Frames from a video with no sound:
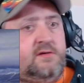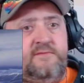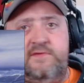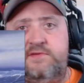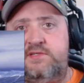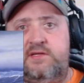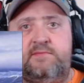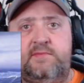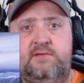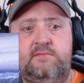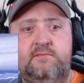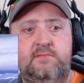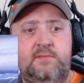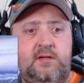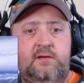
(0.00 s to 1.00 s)
Fitz Fitzedmund.
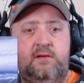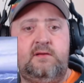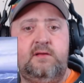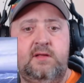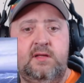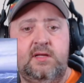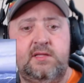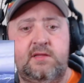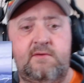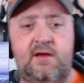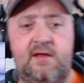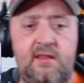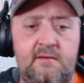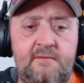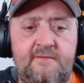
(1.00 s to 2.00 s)
The
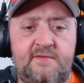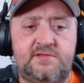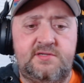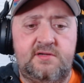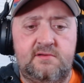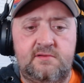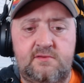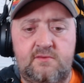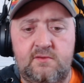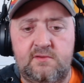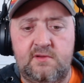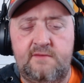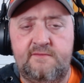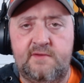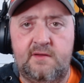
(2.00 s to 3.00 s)
record, of Fitzgerald, Gordon
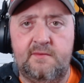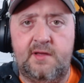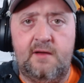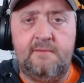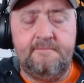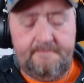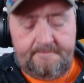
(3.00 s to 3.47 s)
Lightfoot. Here we go.